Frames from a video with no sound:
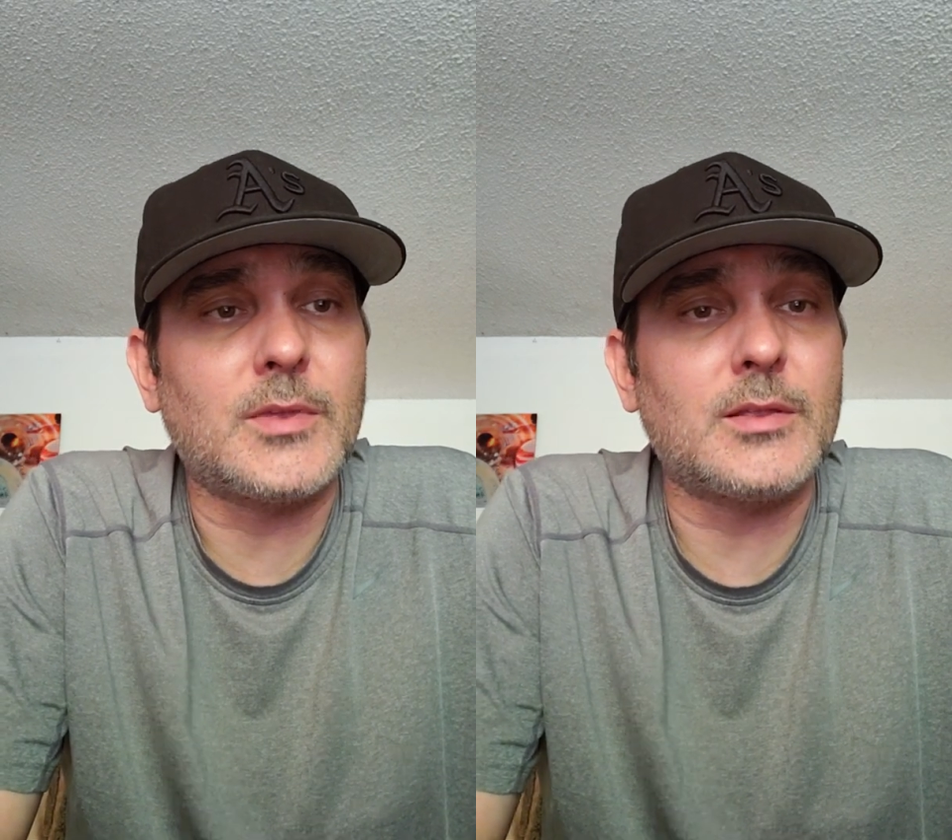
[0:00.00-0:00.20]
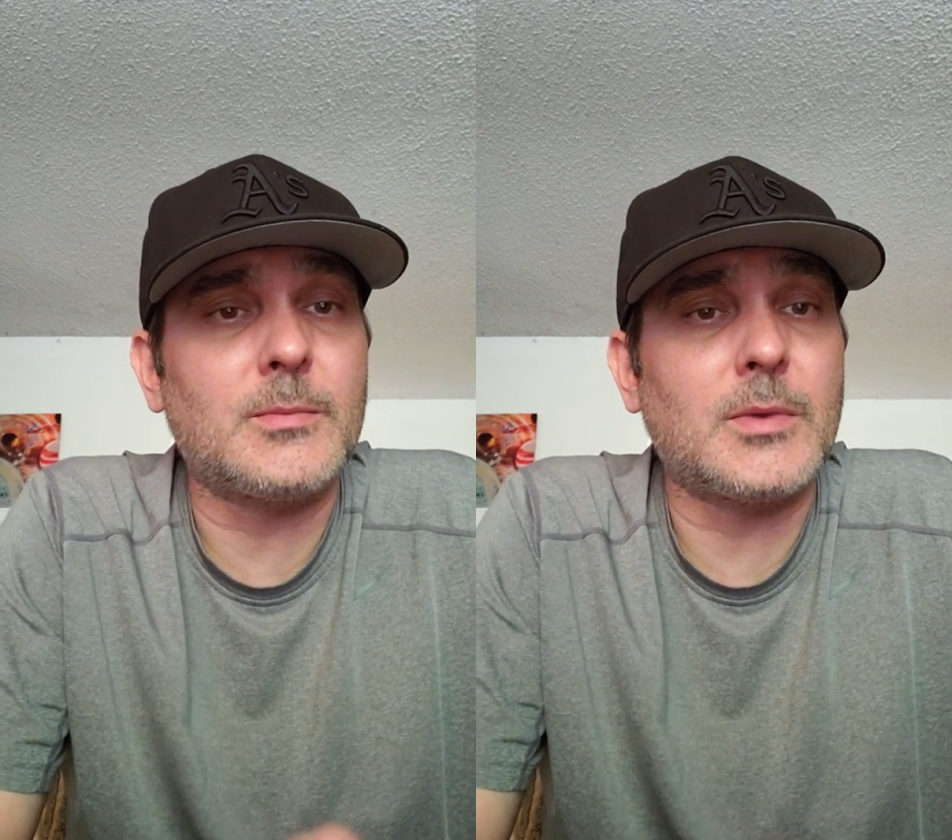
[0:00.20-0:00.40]

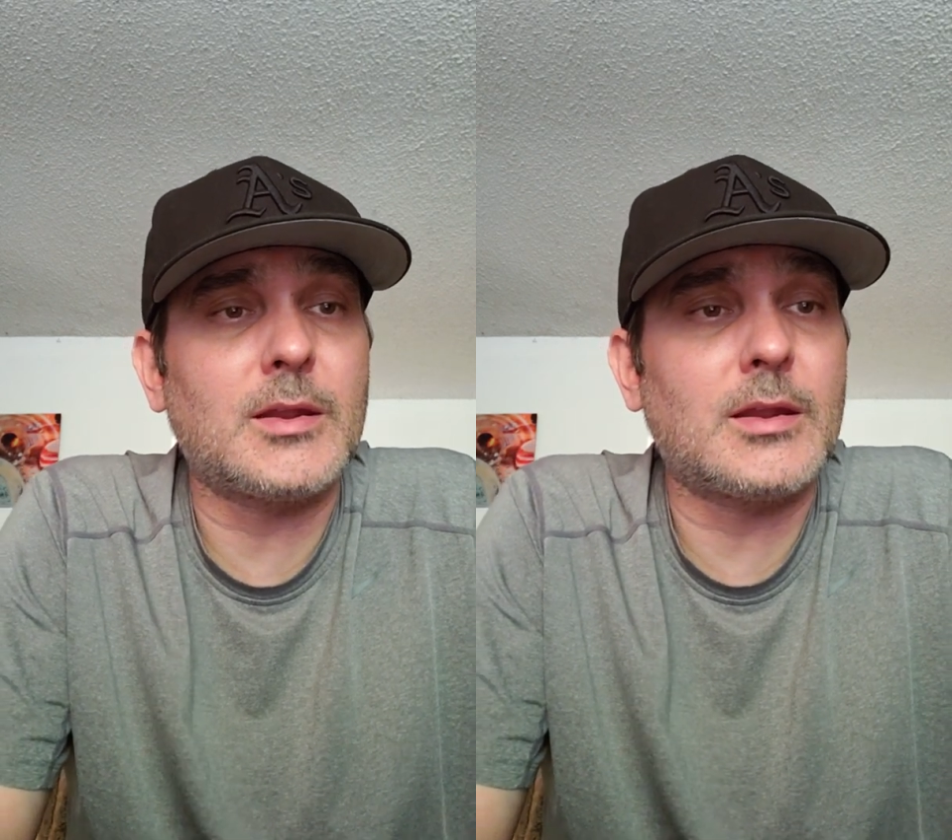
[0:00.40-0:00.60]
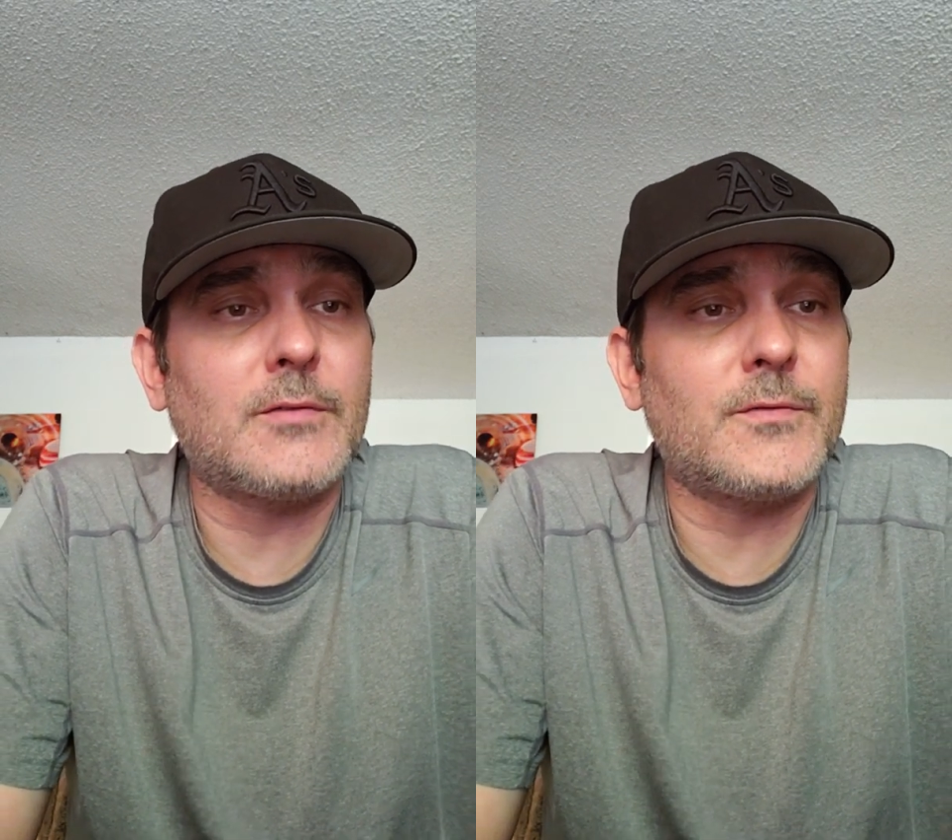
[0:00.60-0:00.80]
And then
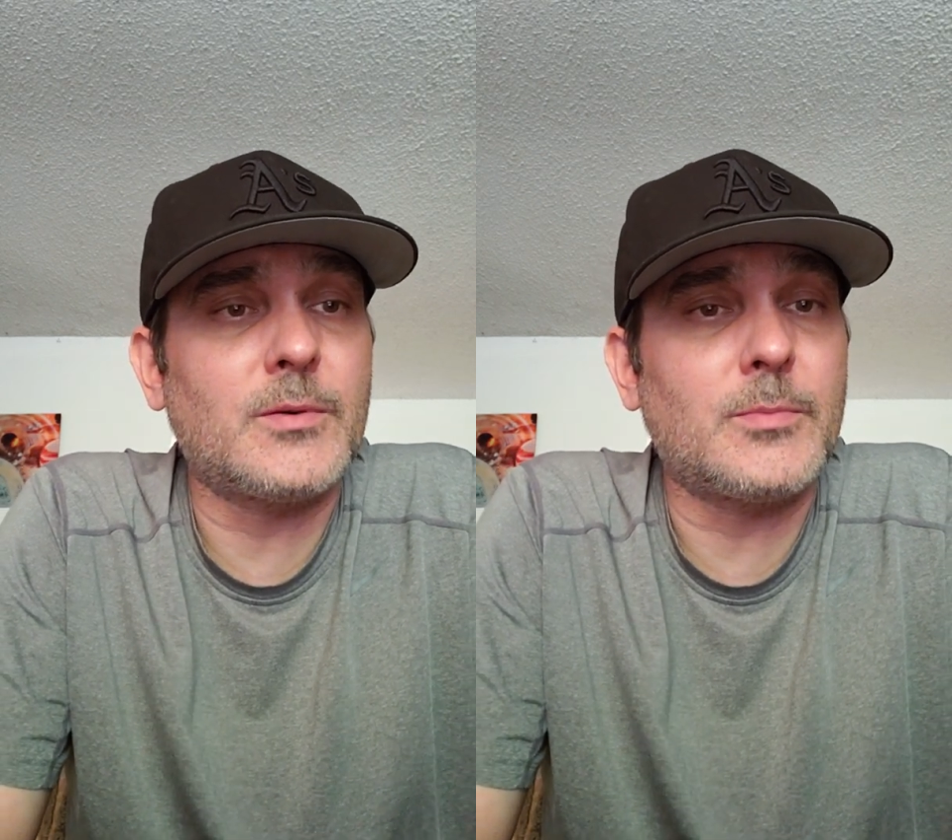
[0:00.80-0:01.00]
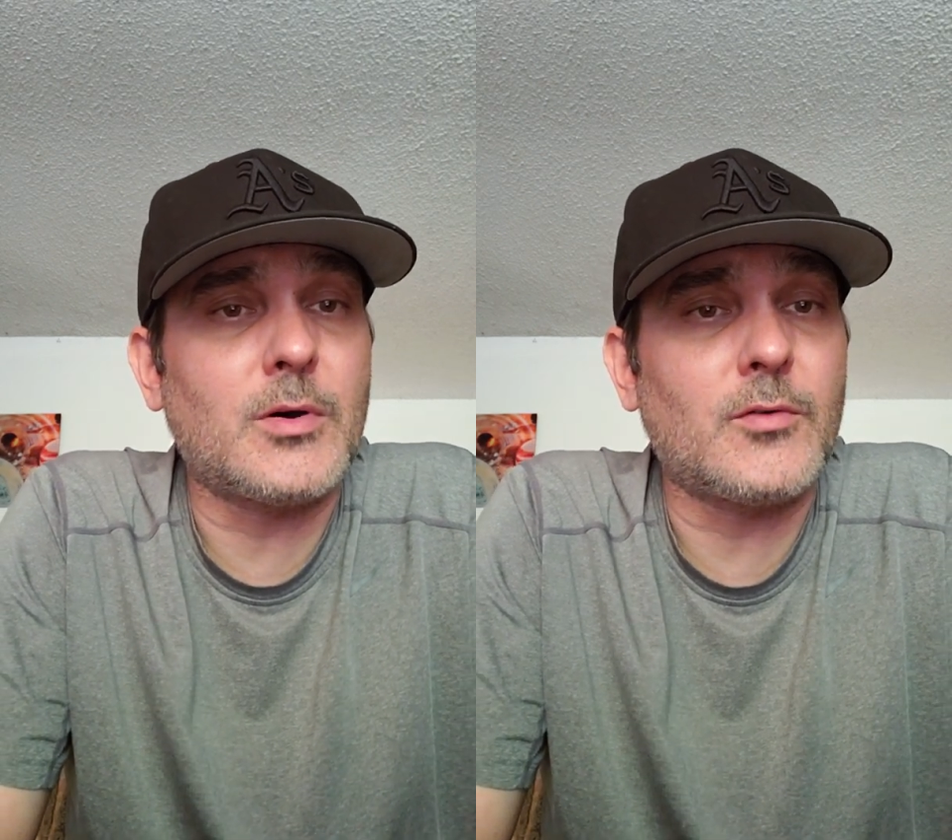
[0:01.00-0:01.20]
Monday Night
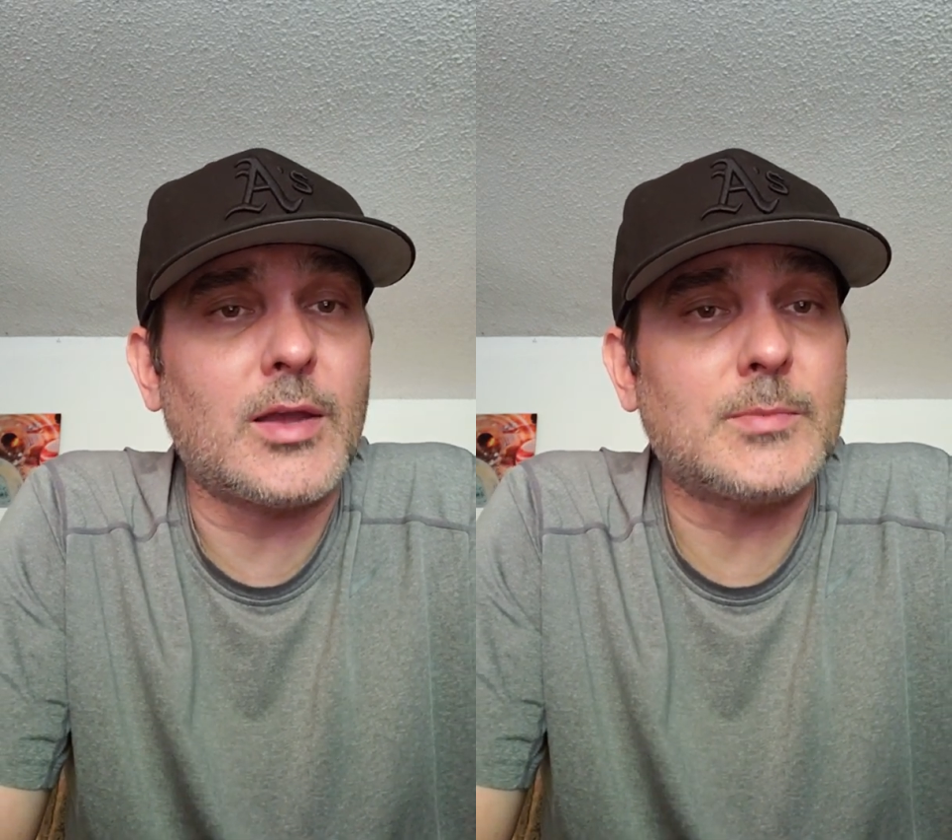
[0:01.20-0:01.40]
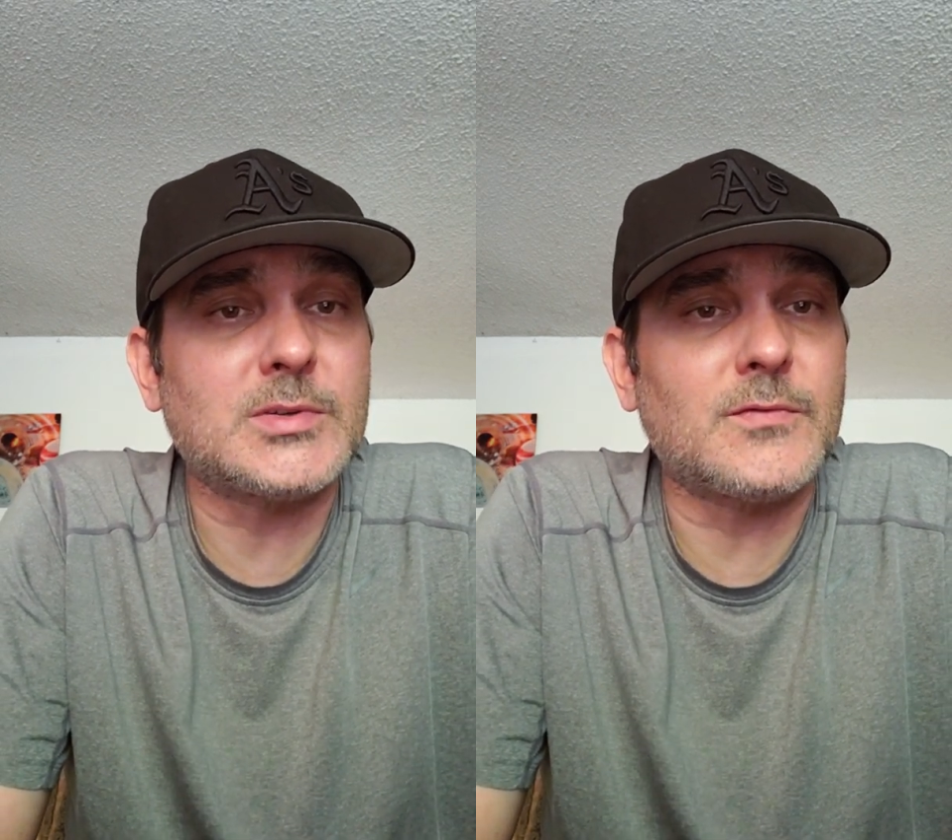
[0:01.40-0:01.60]
Football, Rams